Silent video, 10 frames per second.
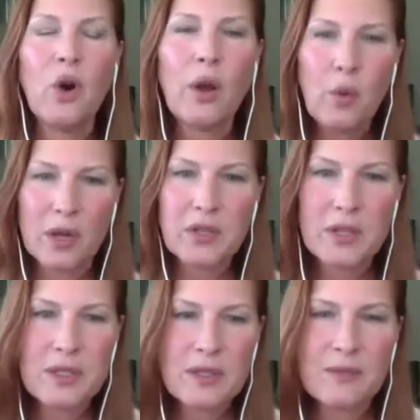know, I went to
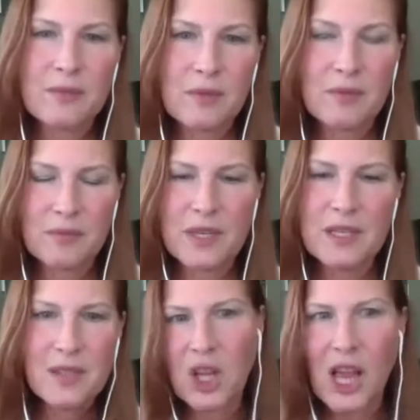these,
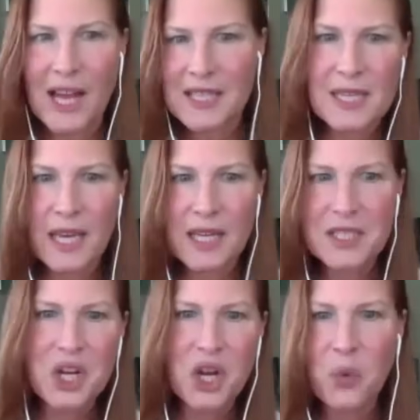these class
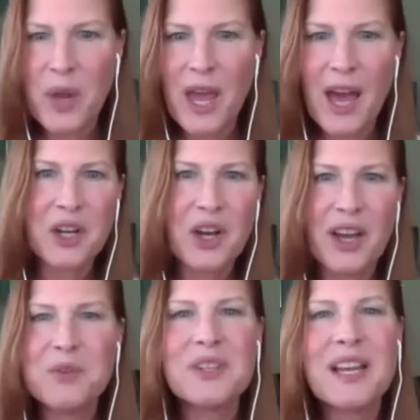things, you know, we had
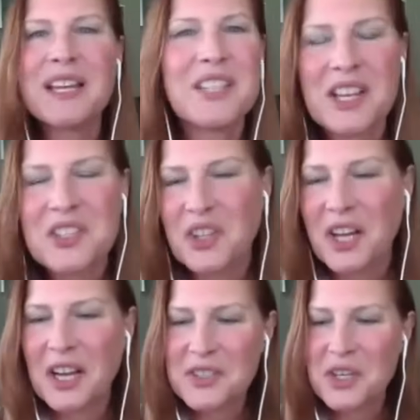a, it was like a dance
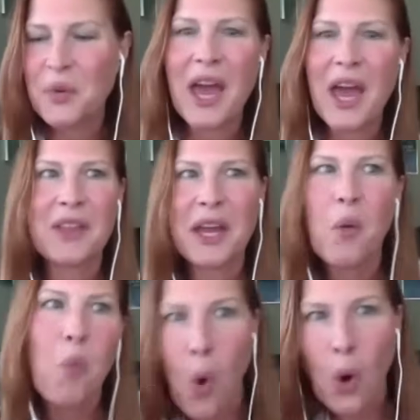class, you know, we had like
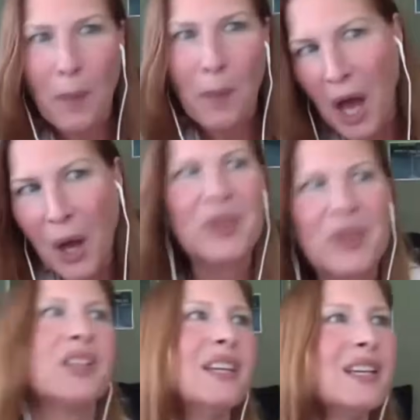a warm up
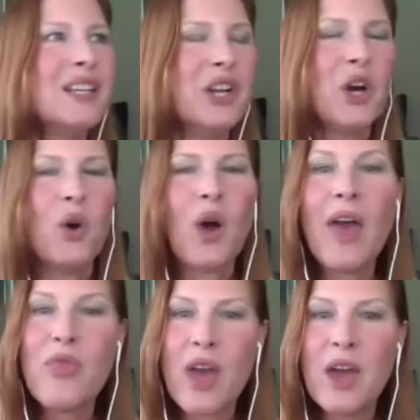and, you know,
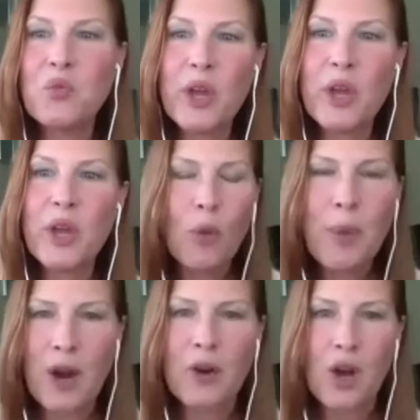and then we all
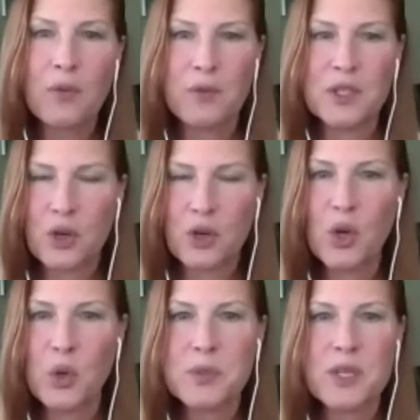paired off into
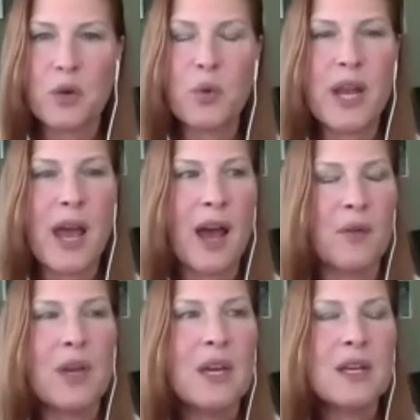groups. So we'd
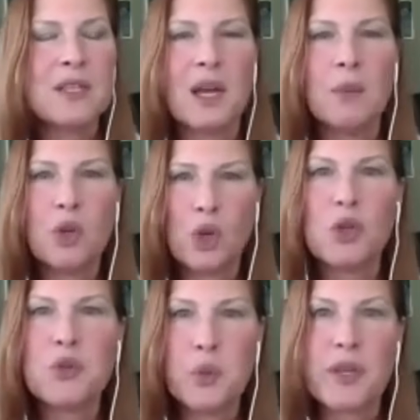have some
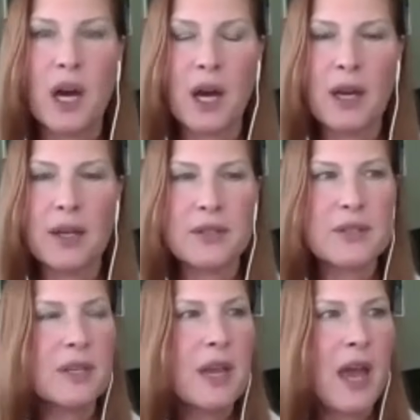girls with
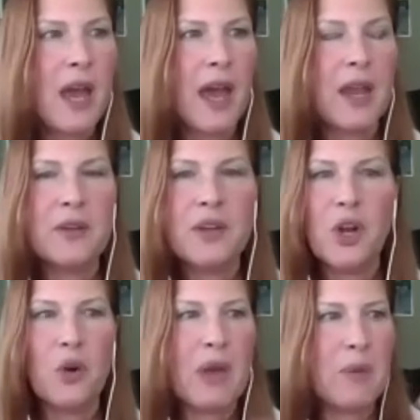guys and, you
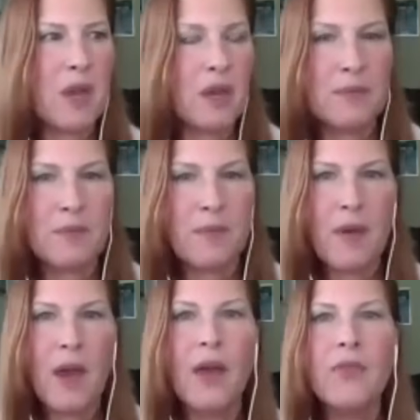know, maybe,
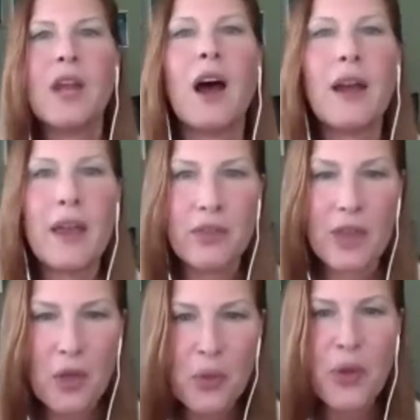and then I, and
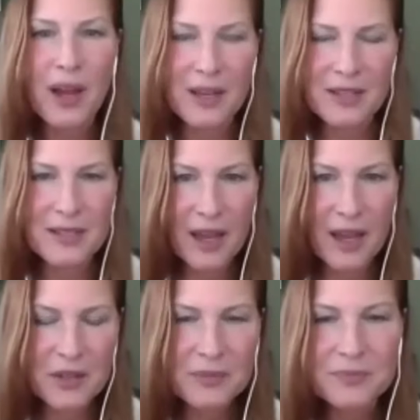the other thing I said